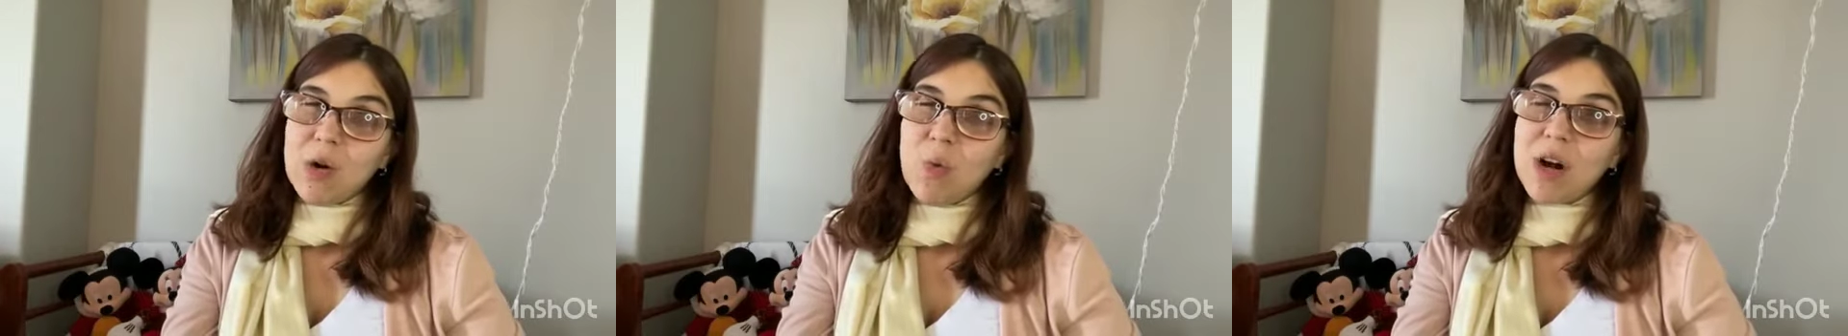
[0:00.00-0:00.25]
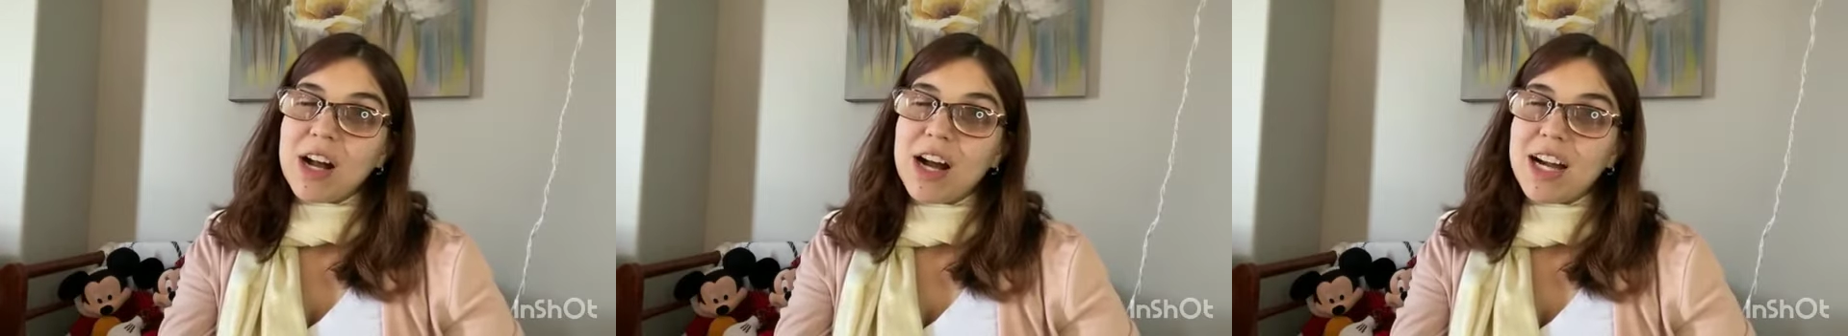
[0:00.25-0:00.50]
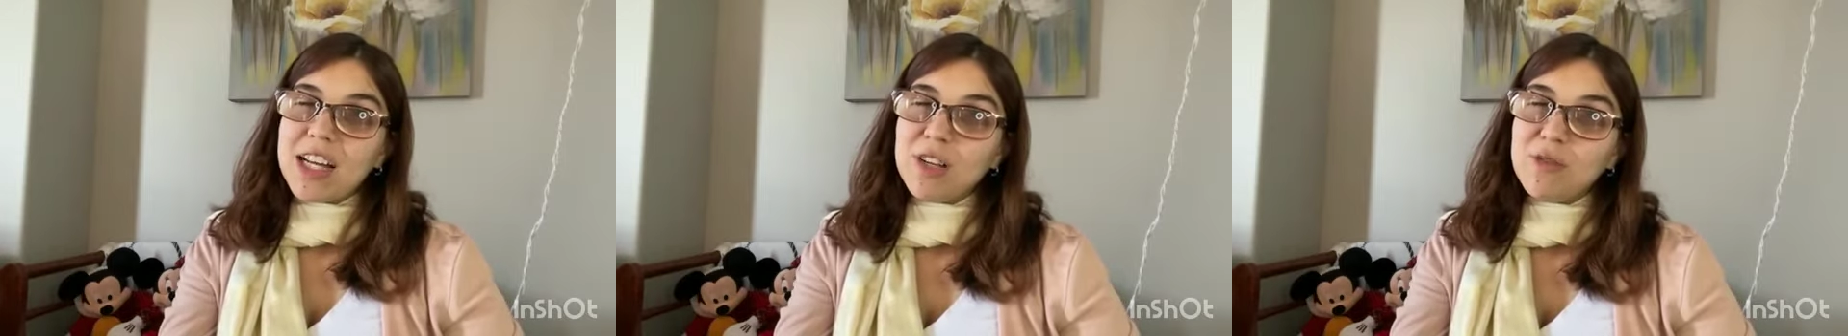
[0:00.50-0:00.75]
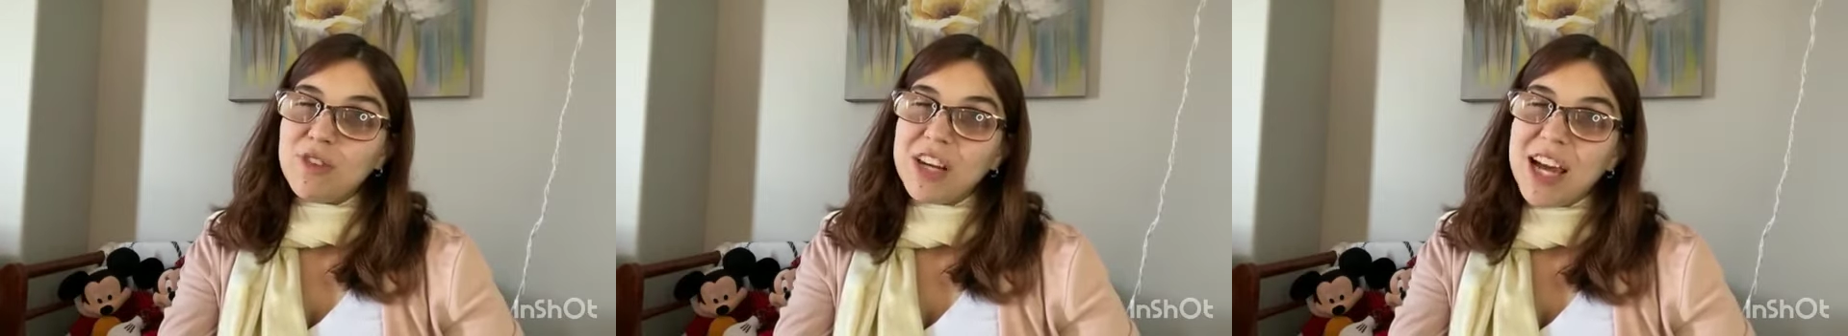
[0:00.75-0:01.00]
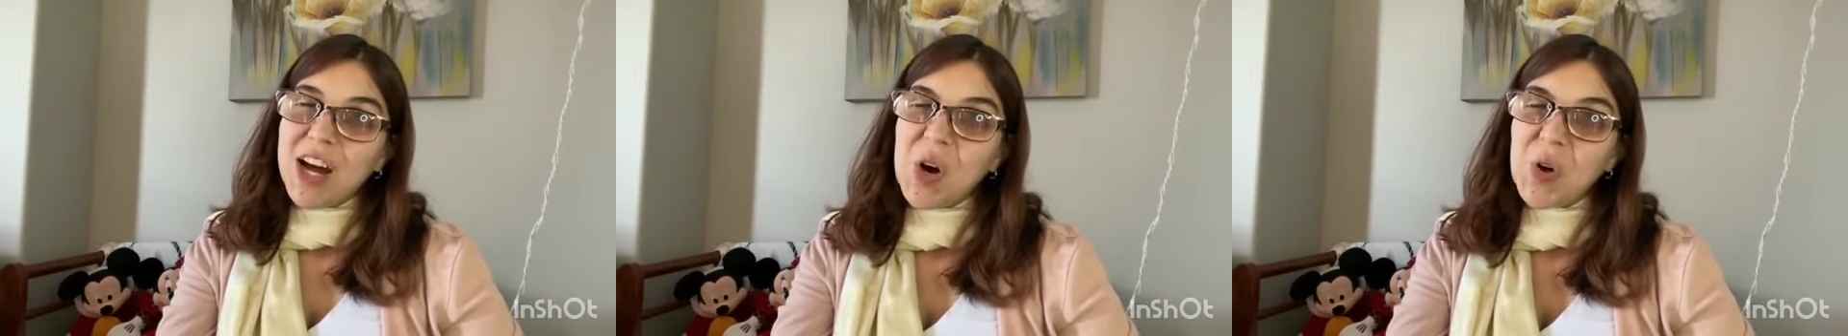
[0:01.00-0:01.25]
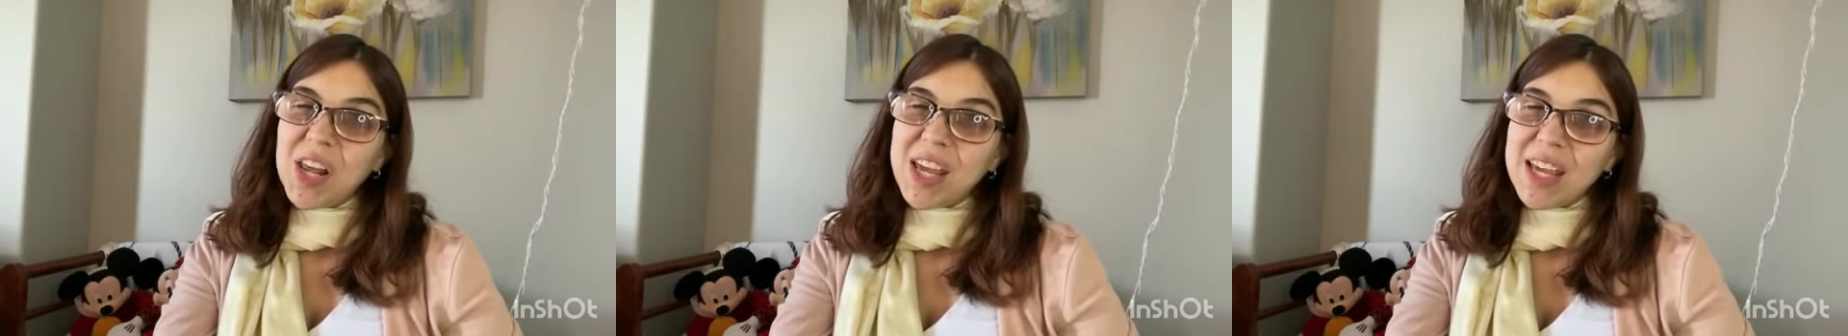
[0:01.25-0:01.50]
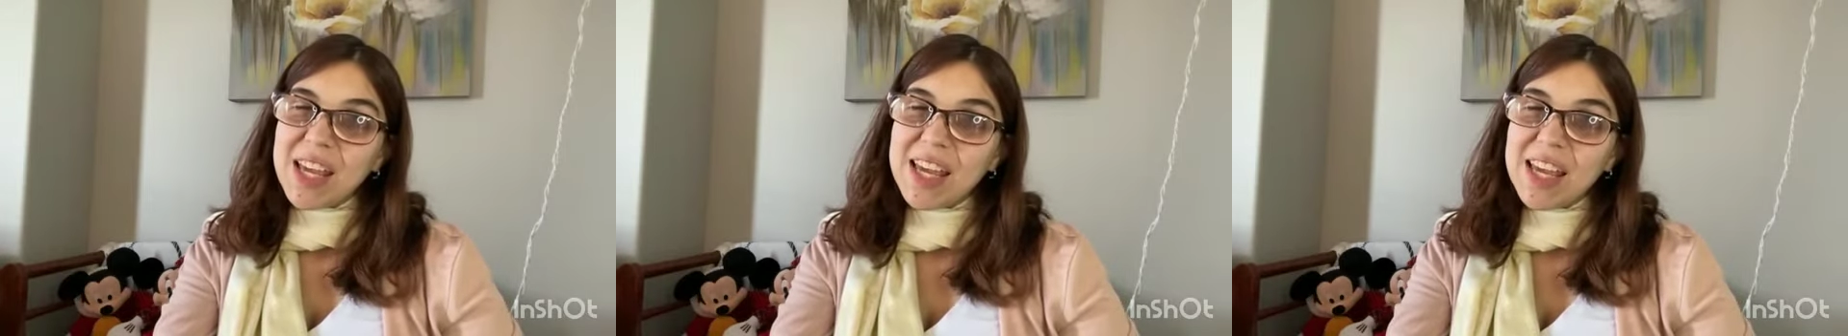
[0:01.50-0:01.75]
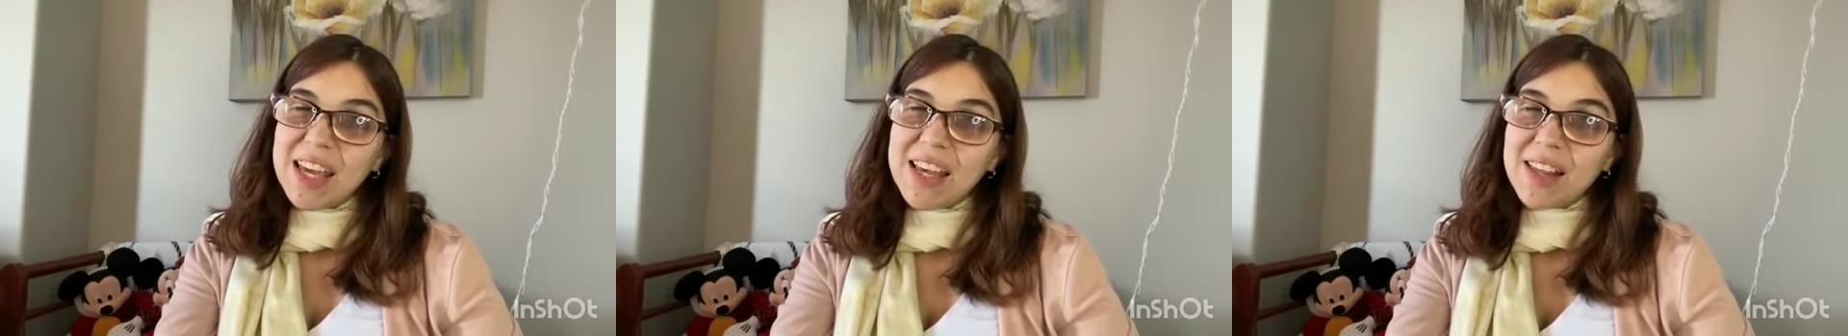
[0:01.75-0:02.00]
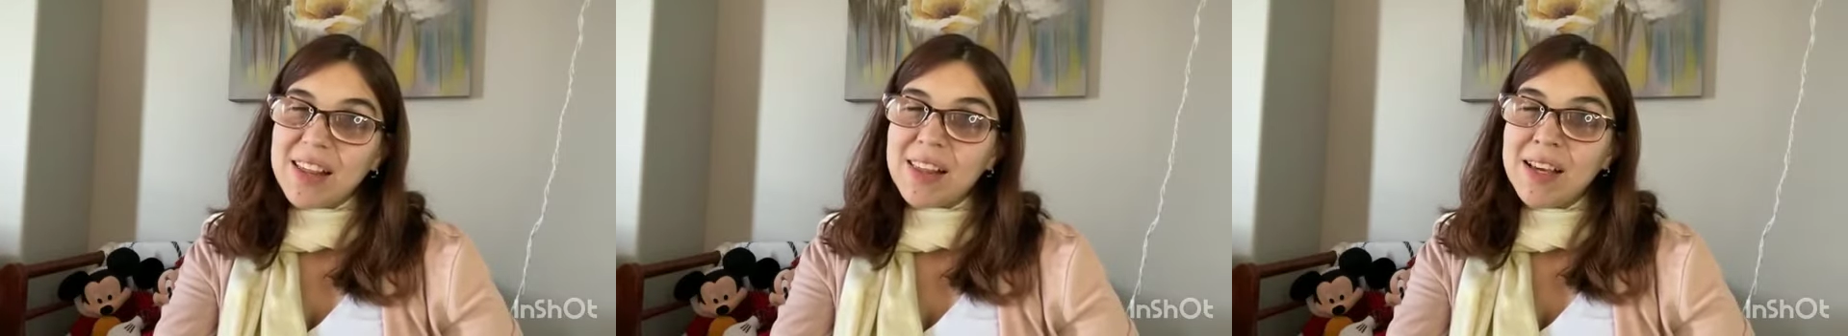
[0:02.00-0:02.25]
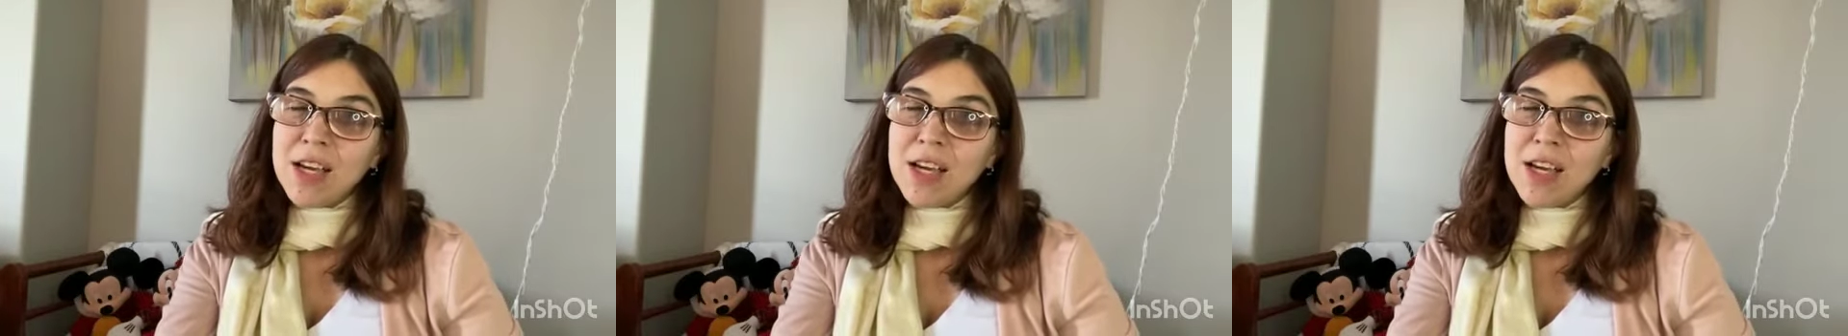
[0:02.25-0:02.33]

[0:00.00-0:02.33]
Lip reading: what kind of noun it is.